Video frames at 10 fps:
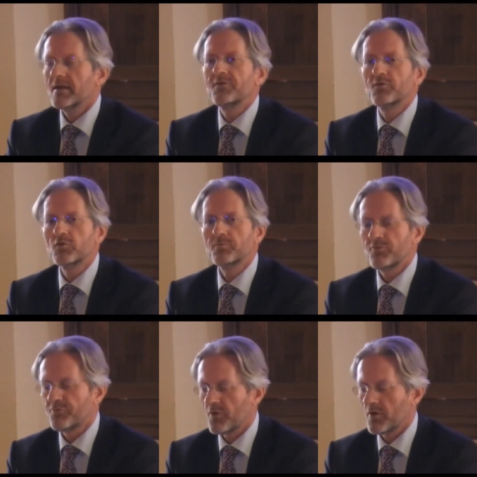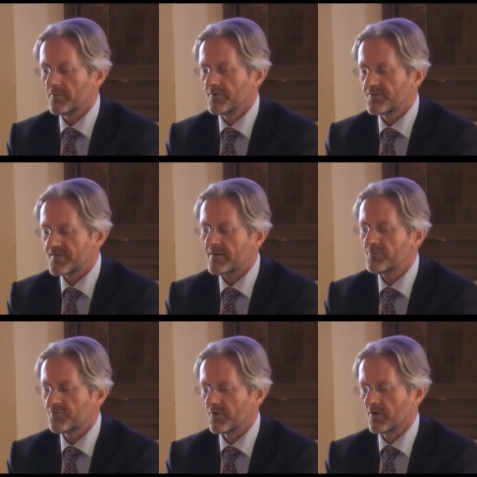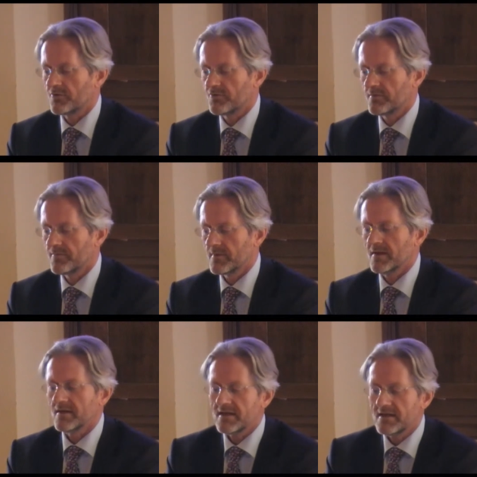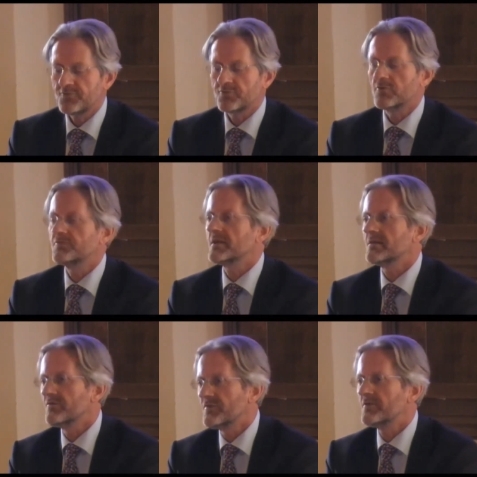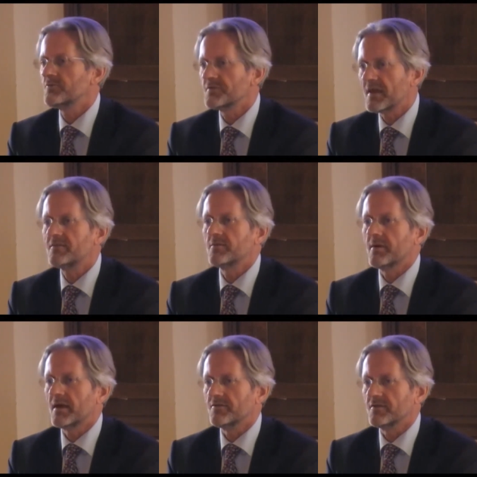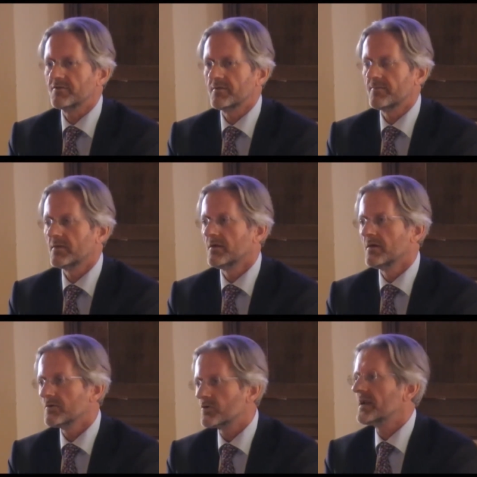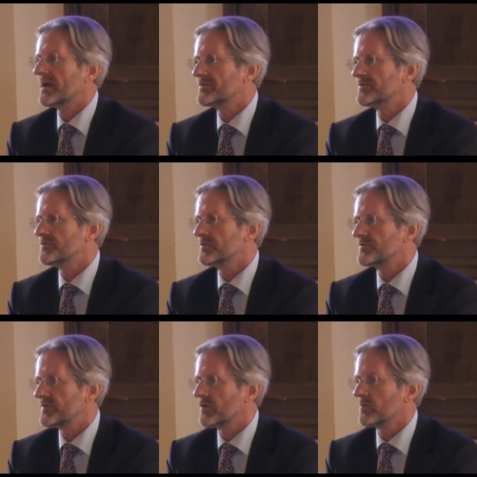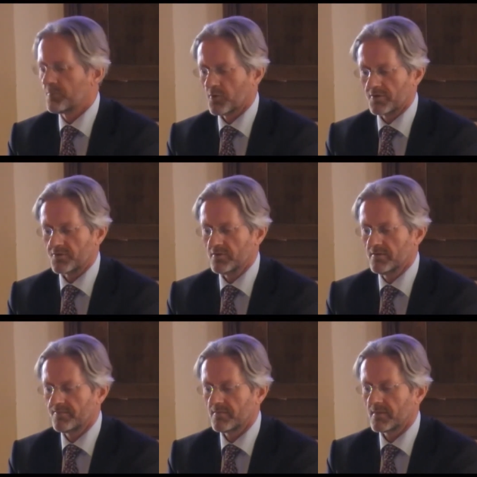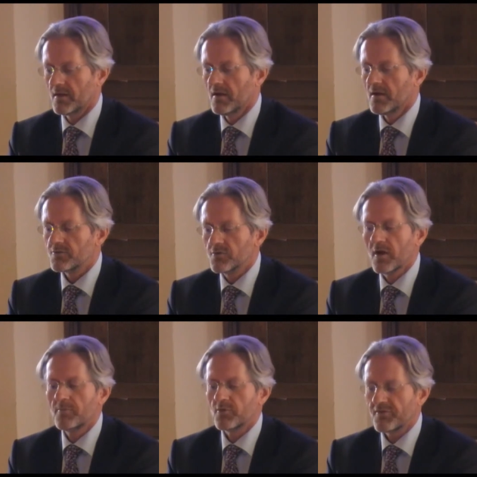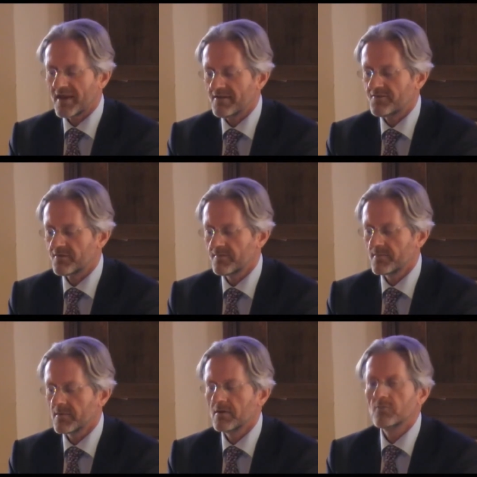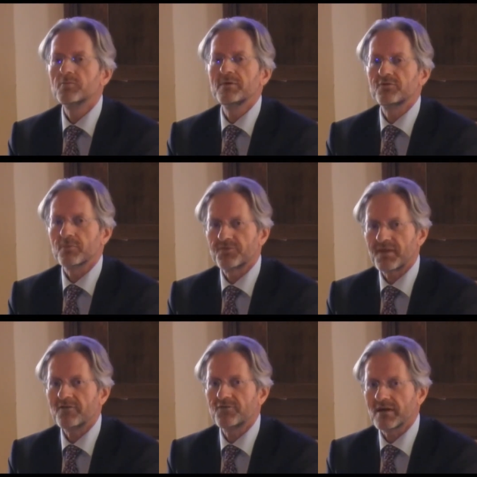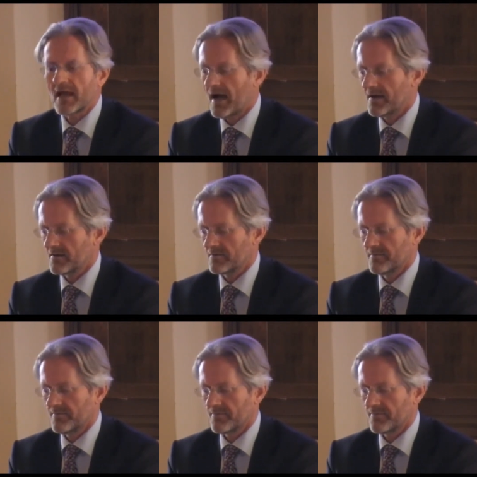If you would perform the same search in each of the individual databases connected to the CERL portal, the number of hits would be substantially higher.